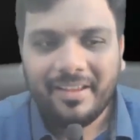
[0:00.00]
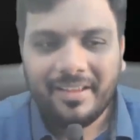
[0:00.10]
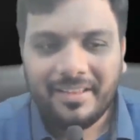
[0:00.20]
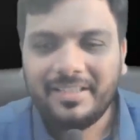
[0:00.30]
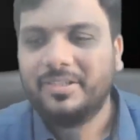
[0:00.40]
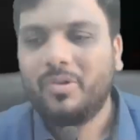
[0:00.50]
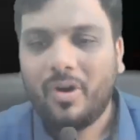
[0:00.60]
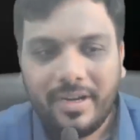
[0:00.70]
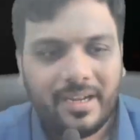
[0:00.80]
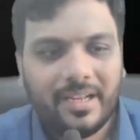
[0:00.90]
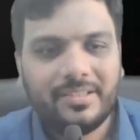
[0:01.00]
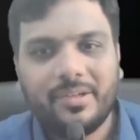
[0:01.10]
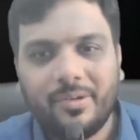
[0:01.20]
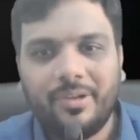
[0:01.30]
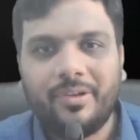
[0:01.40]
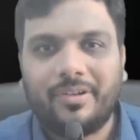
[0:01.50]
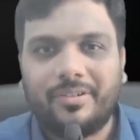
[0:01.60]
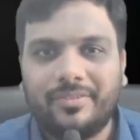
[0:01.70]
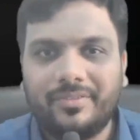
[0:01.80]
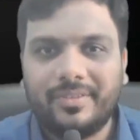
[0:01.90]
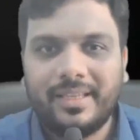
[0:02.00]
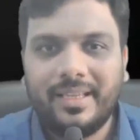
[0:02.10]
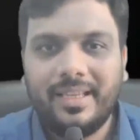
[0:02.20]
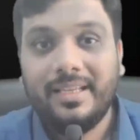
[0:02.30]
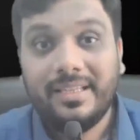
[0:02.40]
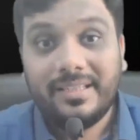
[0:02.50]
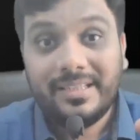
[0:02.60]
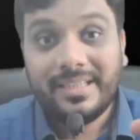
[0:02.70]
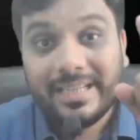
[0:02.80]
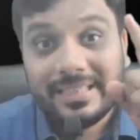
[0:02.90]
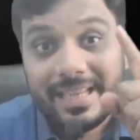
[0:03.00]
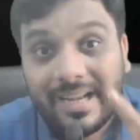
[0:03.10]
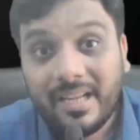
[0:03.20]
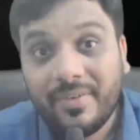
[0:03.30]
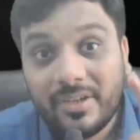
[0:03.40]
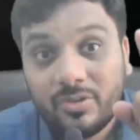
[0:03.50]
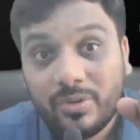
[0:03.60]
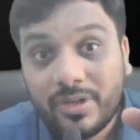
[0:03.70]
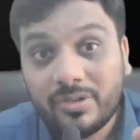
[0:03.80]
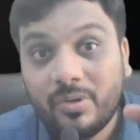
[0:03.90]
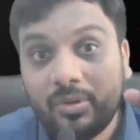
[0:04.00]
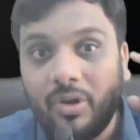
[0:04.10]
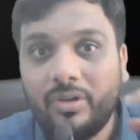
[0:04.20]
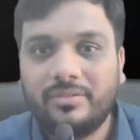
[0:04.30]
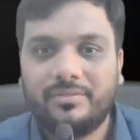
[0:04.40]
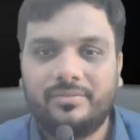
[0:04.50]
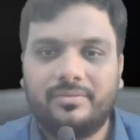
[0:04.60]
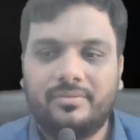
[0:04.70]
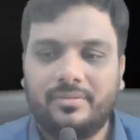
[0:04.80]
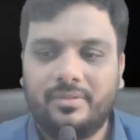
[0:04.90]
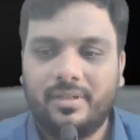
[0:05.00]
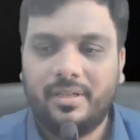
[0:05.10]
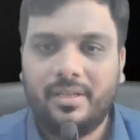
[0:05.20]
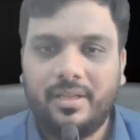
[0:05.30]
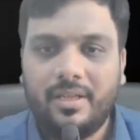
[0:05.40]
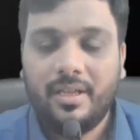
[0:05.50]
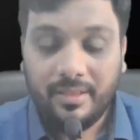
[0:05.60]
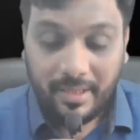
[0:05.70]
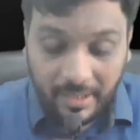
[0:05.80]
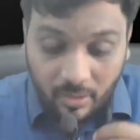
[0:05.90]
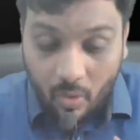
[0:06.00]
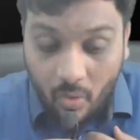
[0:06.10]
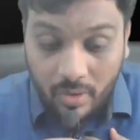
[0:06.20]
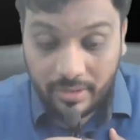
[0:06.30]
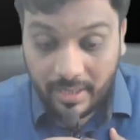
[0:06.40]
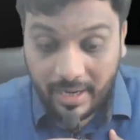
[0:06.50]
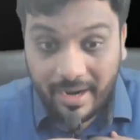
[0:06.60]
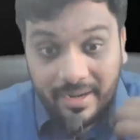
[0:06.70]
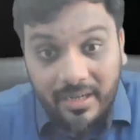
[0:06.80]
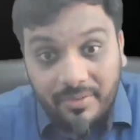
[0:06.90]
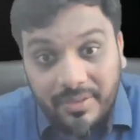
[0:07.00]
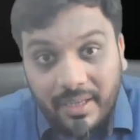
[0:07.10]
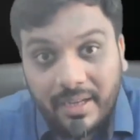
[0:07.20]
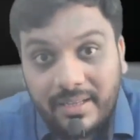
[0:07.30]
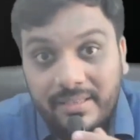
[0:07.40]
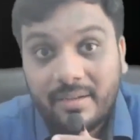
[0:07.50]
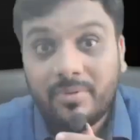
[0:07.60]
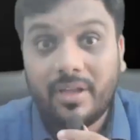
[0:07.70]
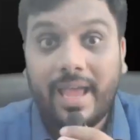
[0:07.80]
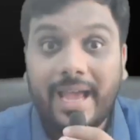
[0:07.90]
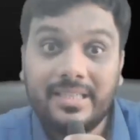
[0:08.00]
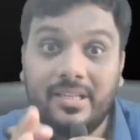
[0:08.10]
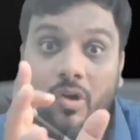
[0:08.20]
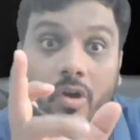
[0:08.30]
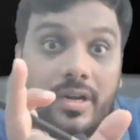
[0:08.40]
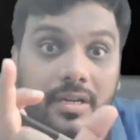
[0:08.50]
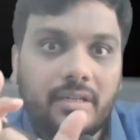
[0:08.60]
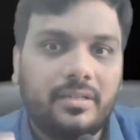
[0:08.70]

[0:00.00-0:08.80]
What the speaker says: This is audit lecture going on. This is exactly where students go wrong. They don't connect with the concept as an auditor.